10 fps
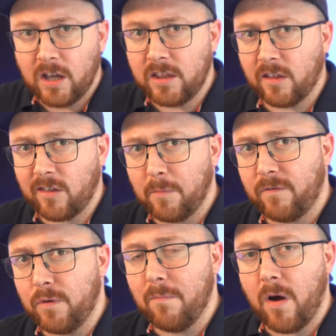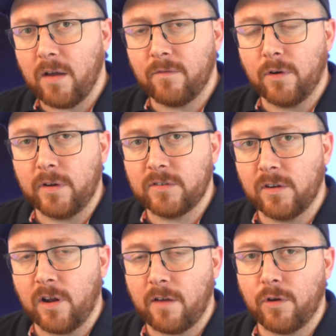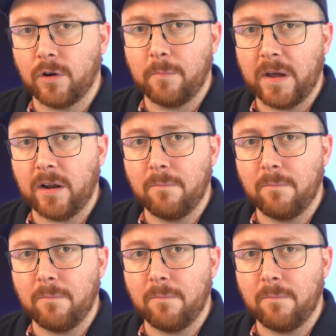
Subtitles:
And yeah, some of you might have noticed that I've got a better